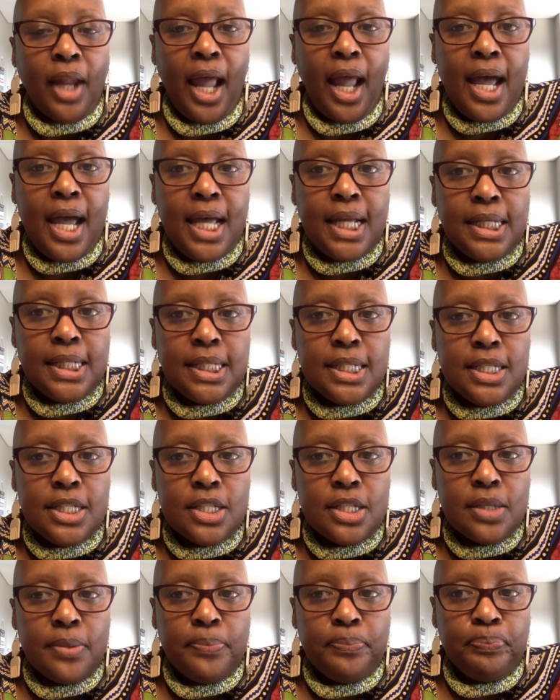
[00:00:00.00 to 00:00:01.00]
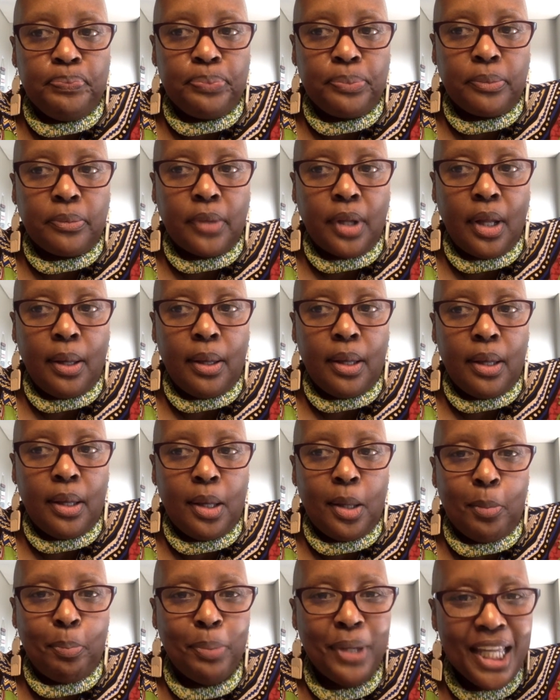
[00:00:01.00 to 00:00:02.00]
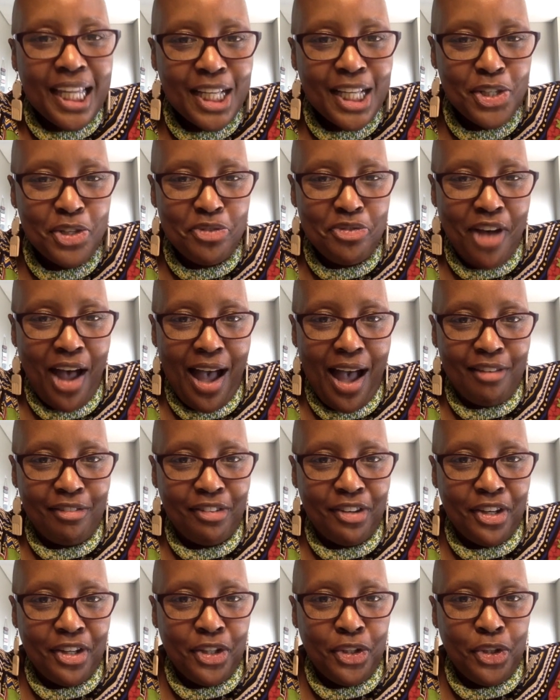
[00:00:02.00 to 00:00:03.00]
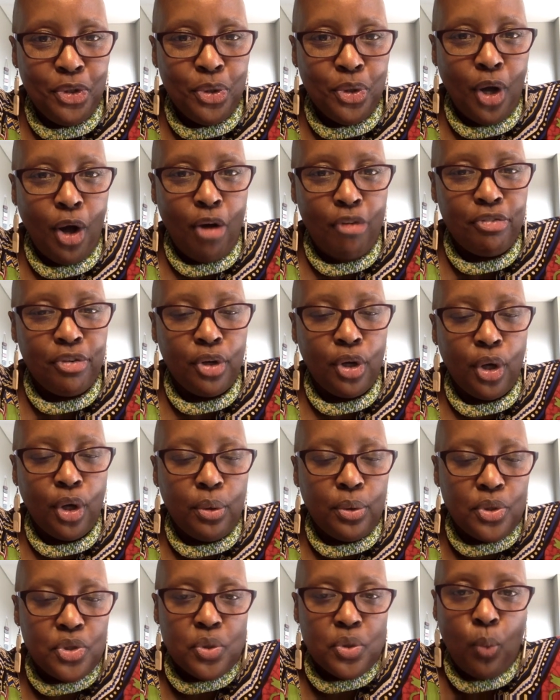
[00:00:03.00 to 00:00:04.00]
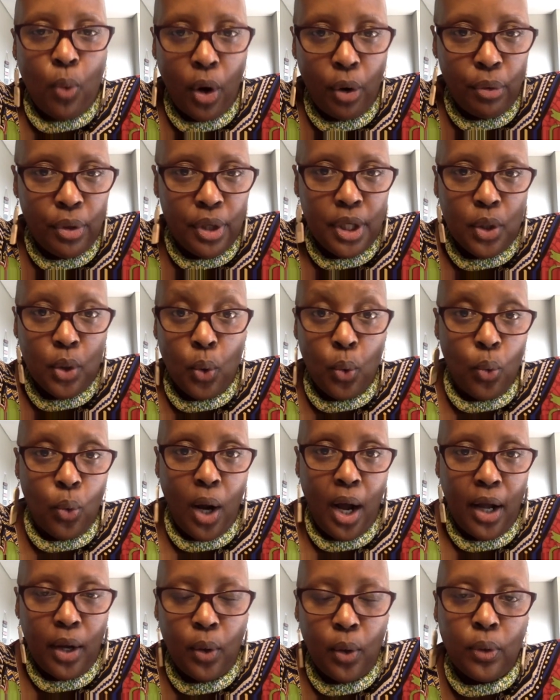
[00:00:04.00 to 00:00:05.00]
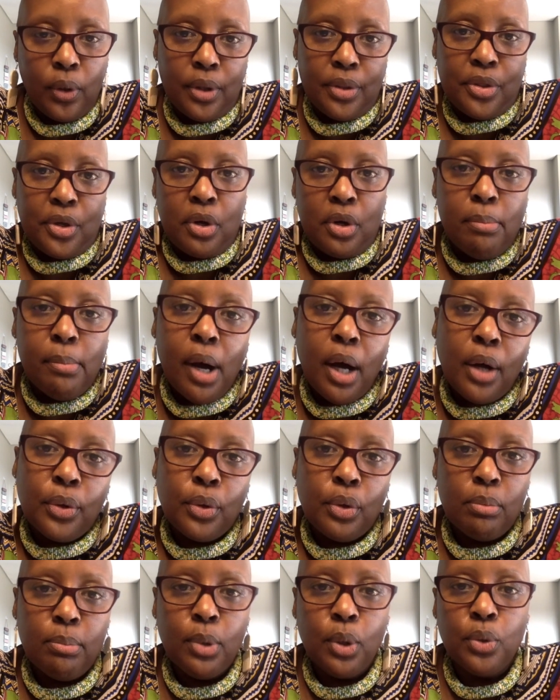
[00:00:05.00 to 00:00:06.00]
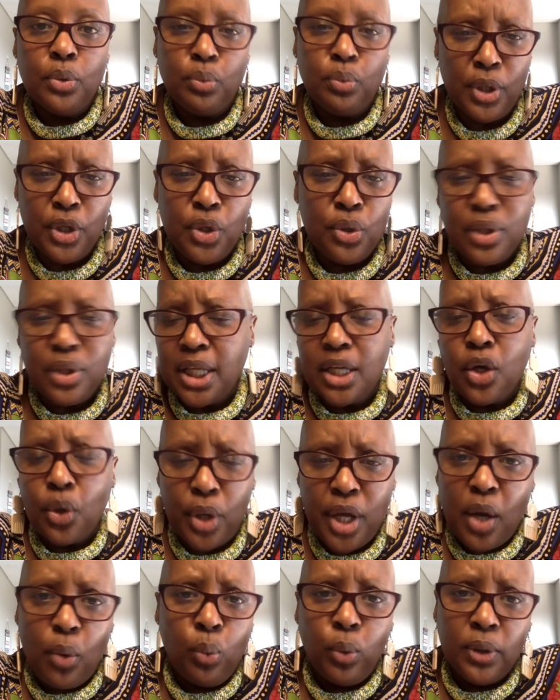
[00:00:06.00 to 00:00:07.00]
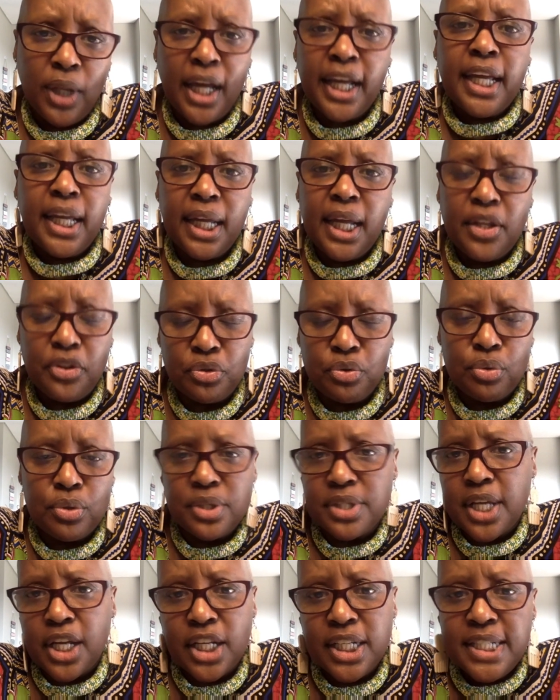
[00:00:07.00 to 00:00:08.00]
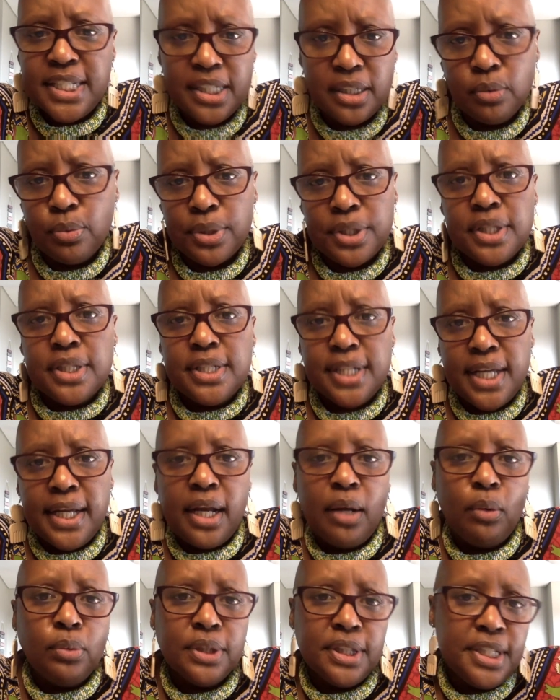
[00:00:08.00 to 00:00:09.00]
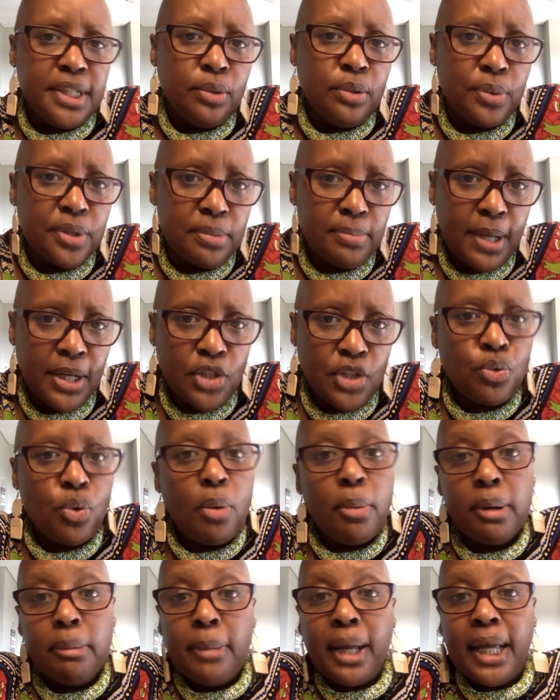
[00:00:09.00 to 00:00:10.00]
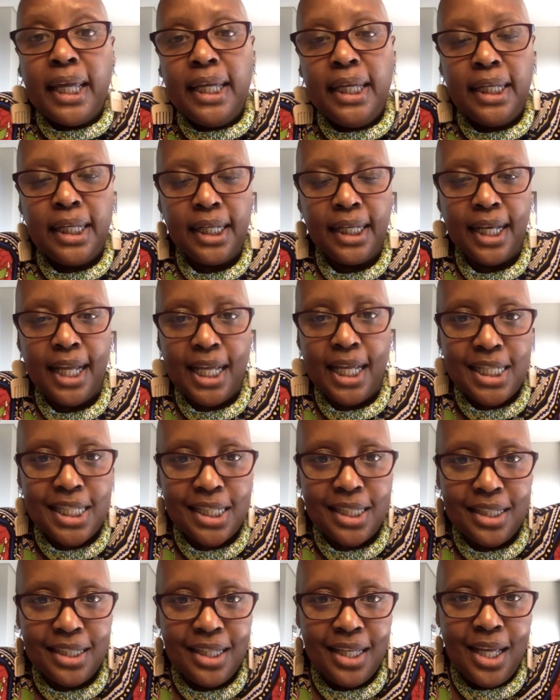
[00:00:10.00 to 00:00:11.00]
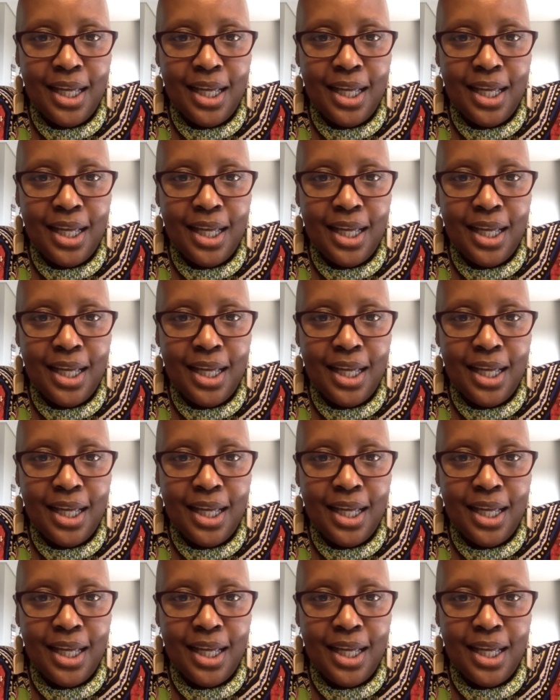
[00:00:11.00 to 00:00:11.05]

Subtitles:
And being a survivor, you often go into warrior, or I call it the commando mode, where you think, okay, well, I can get through this, I can deal with it, and I will deal with my trauma and my healing later.